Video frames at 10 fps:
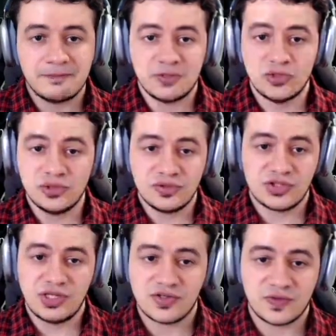You can
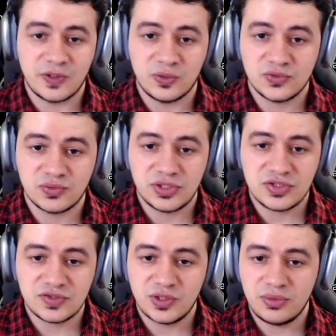change it though. So you can
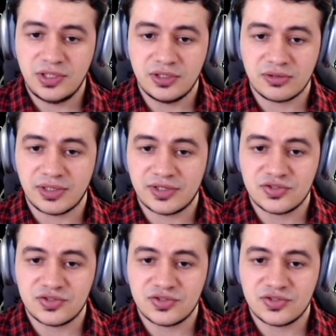just go here and